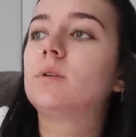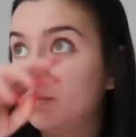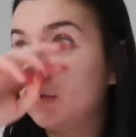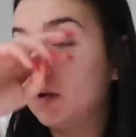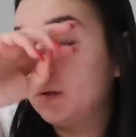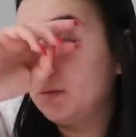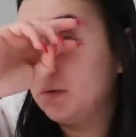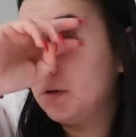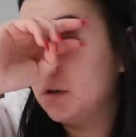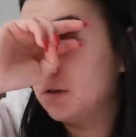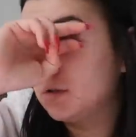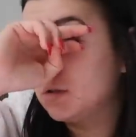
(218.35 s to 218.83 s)

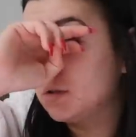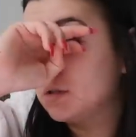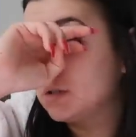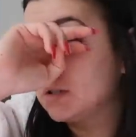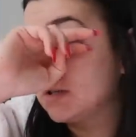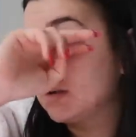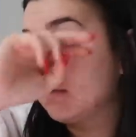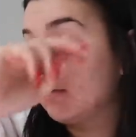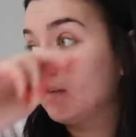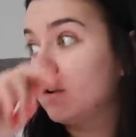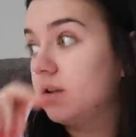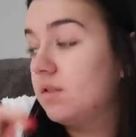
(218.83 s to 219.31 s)
Maybe I'll just
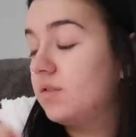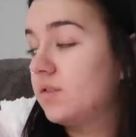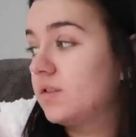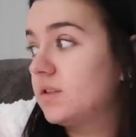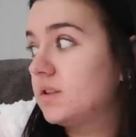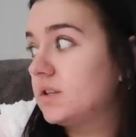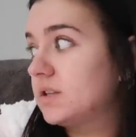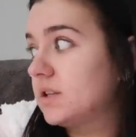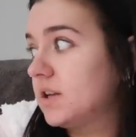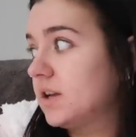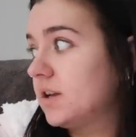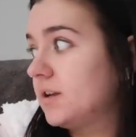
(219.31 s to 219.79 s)
get ready for
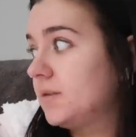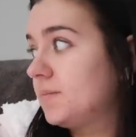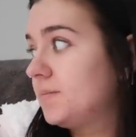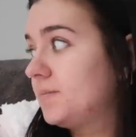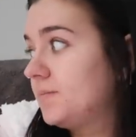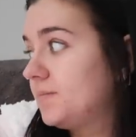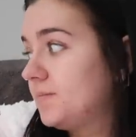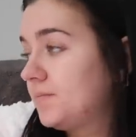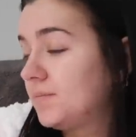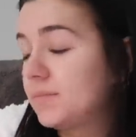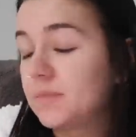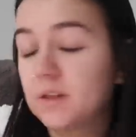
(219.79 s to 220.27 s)
the day,
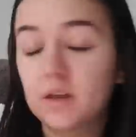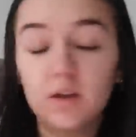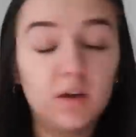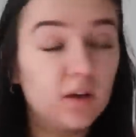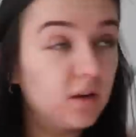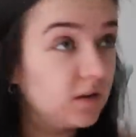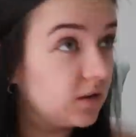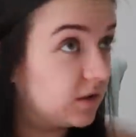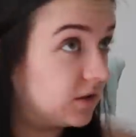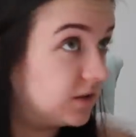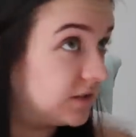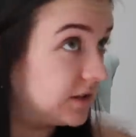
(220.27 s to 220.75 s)

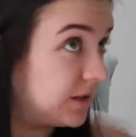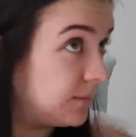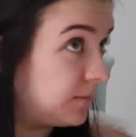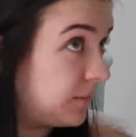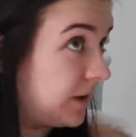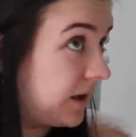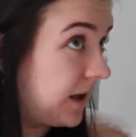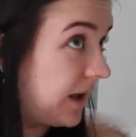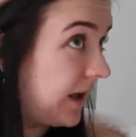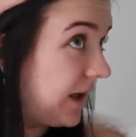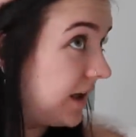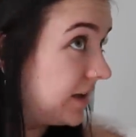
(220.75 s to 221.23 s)
because then
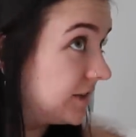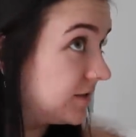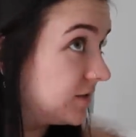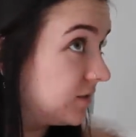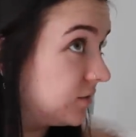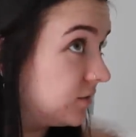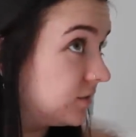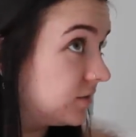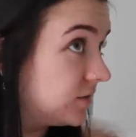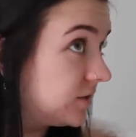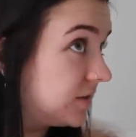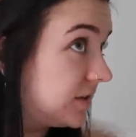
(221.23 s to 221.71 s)
my hair's
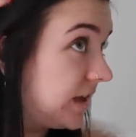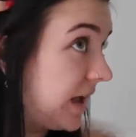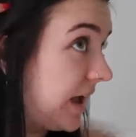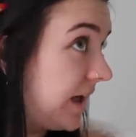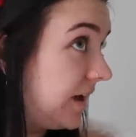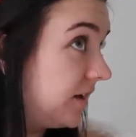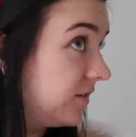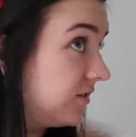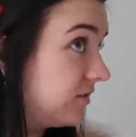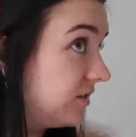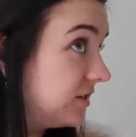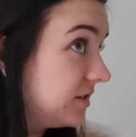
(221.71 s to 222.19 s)
not
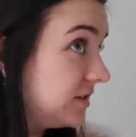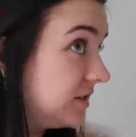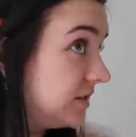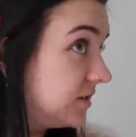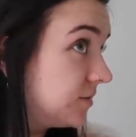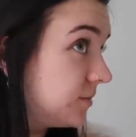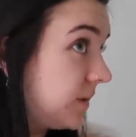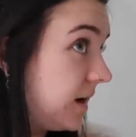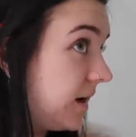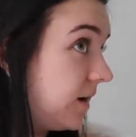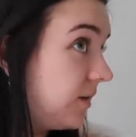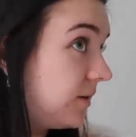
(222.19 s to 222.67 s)
hella greasy
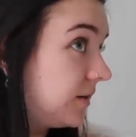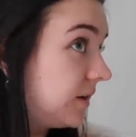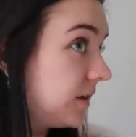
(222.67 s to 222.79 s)
as well,